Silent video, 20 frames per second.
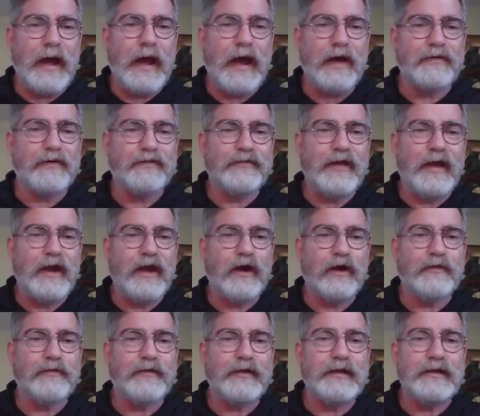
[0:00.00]
how that they
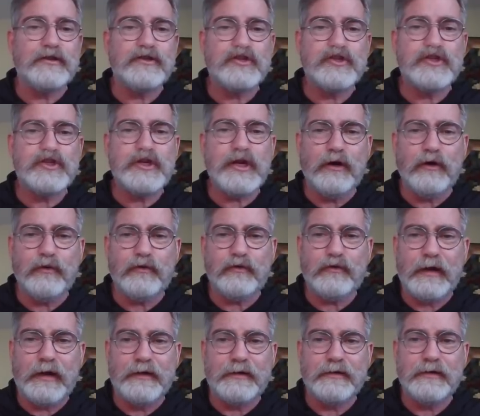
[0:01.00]
are the
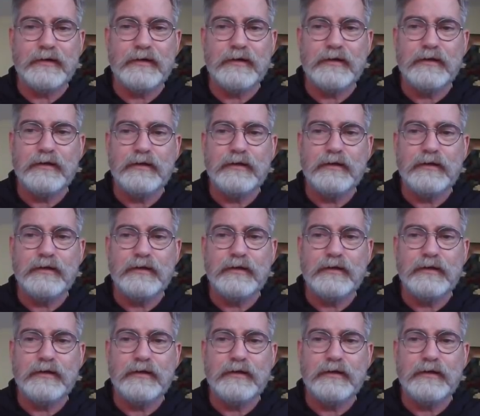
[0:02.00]
children